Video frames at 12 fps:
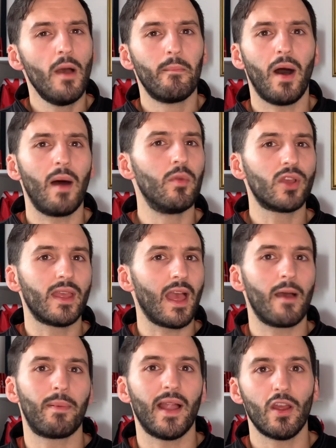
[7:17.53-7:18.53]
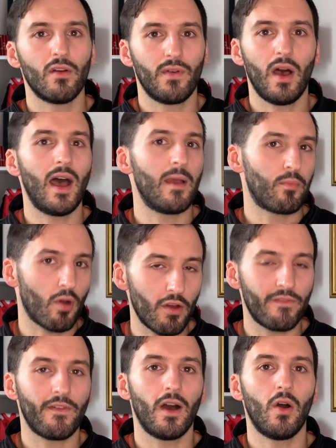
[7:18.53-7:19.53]
But I'm looking at a player of a higher
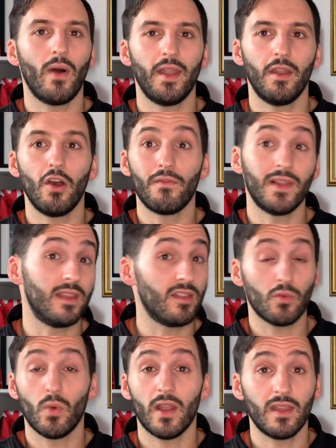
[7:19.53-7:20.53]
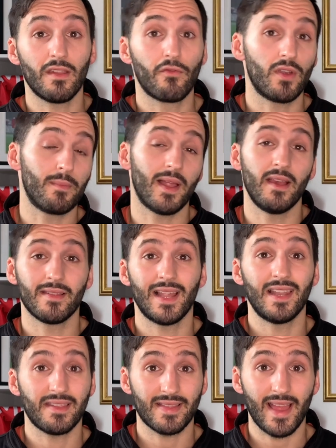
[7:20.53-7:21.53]
profile, and hopefully these are one of these 3 players I
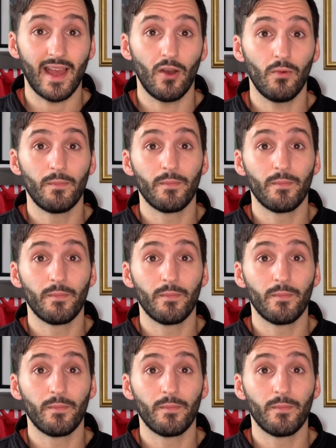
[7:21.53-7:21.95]
list now.